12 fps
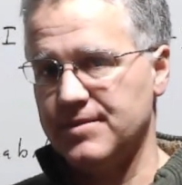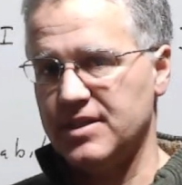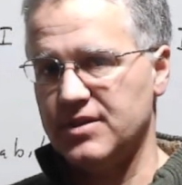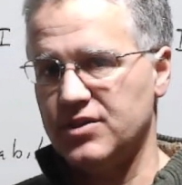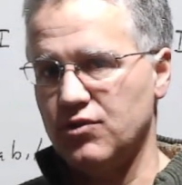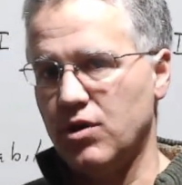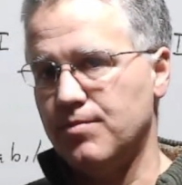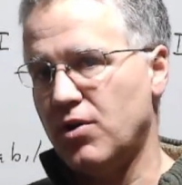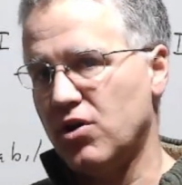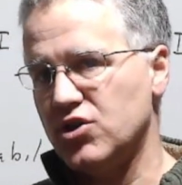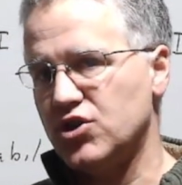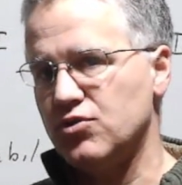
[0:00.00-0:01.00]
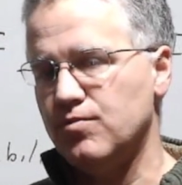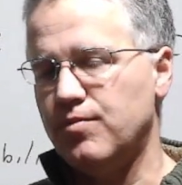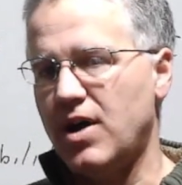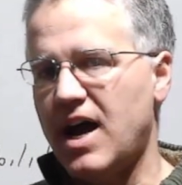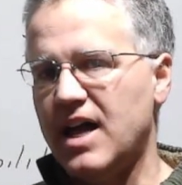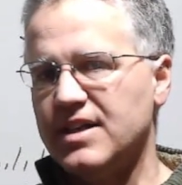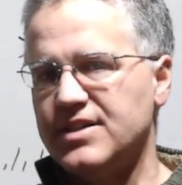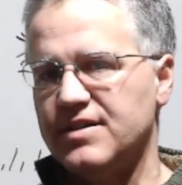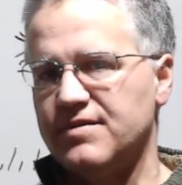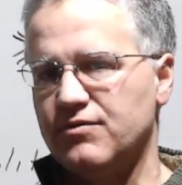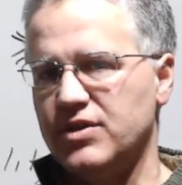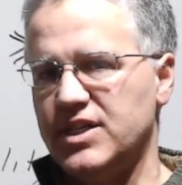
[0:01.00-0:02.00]
So a partial
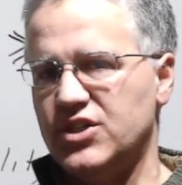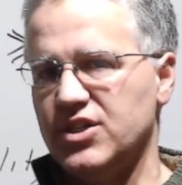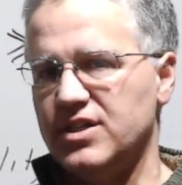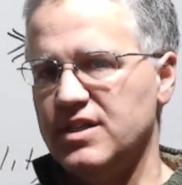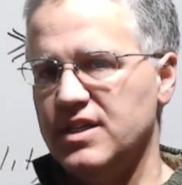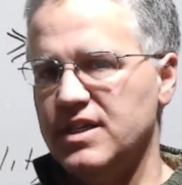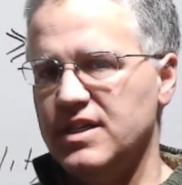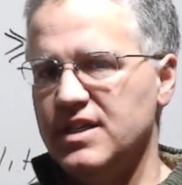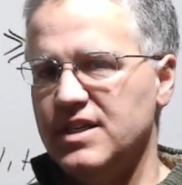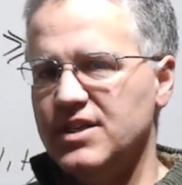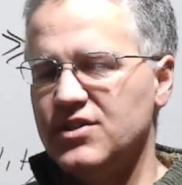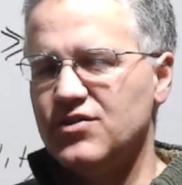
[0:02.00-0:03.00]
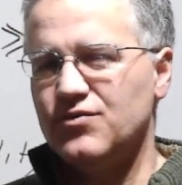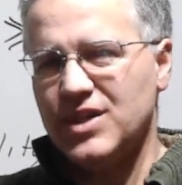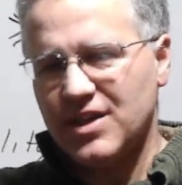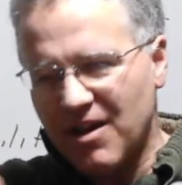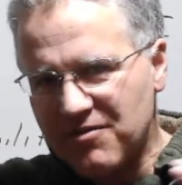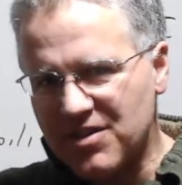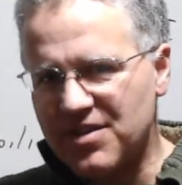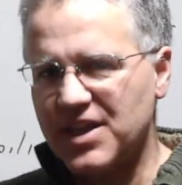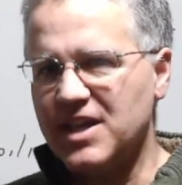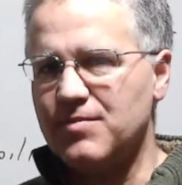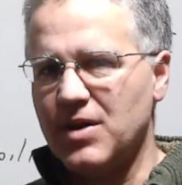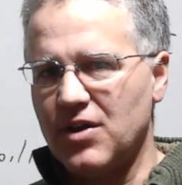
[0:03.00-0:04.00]
positive region. So we often
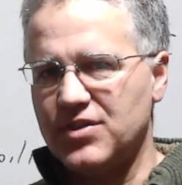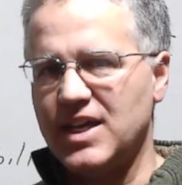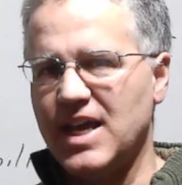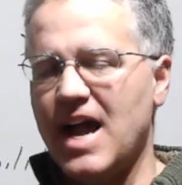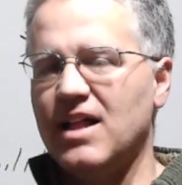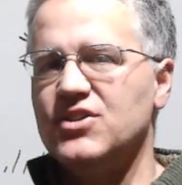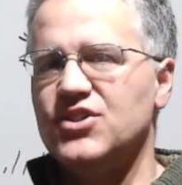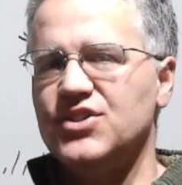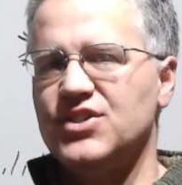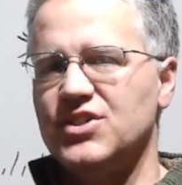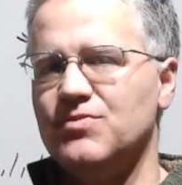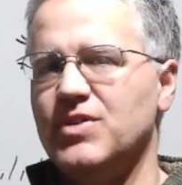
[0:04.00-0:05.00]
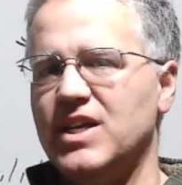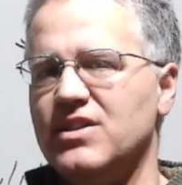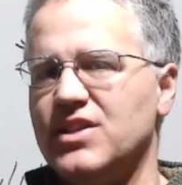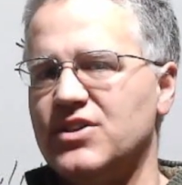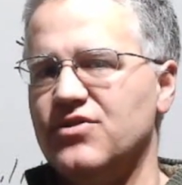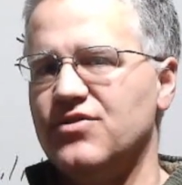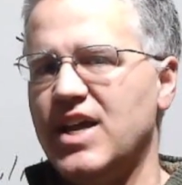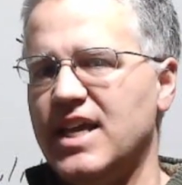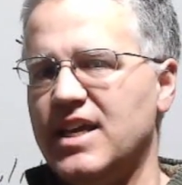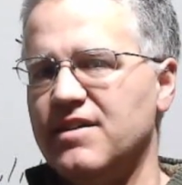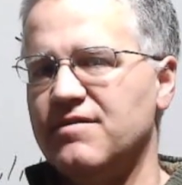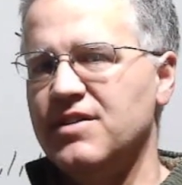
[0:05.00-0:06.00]
think about the halogens as being
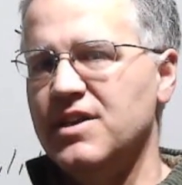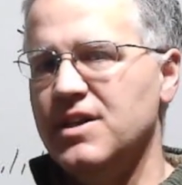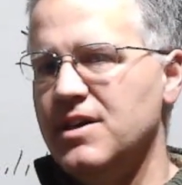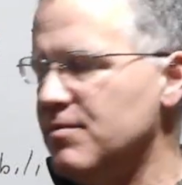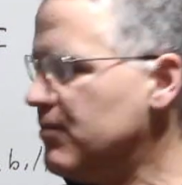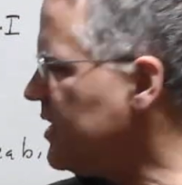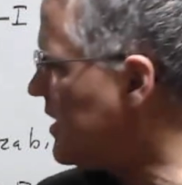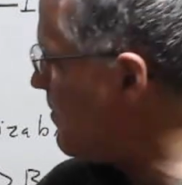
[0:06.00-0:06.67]
electronegative, but the